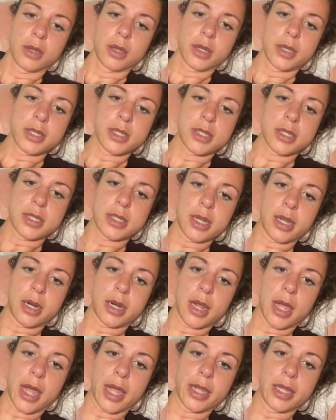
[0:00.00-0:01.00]

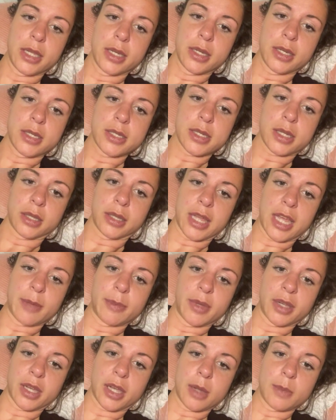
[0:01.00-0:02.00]
Heightened
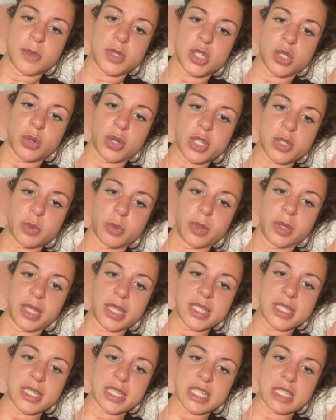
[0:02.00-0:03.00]
alignment comes to us when we
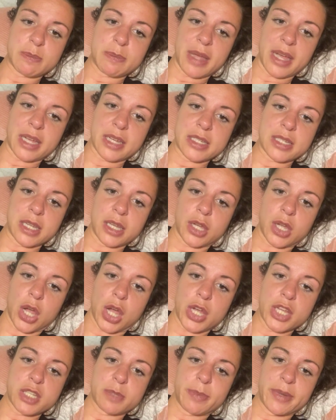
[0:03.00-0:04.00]
least expect it,
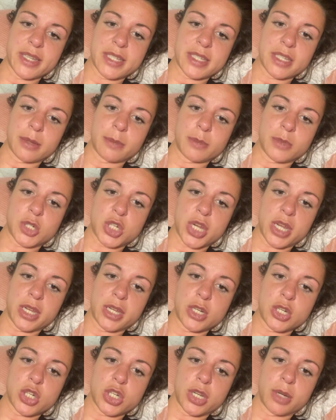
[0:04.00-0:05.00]
caused by some
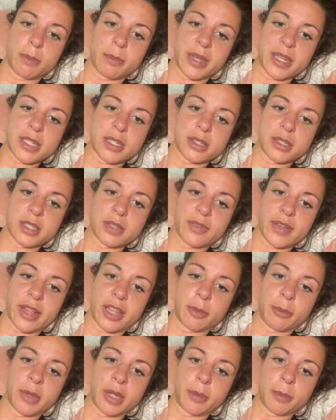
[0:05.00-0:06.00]
change in mental
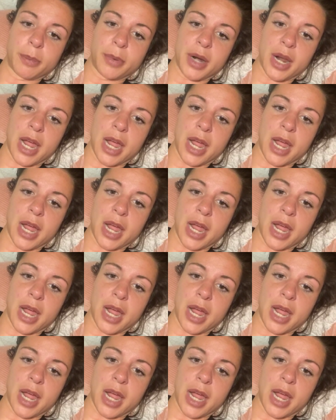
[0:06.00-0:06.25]
development.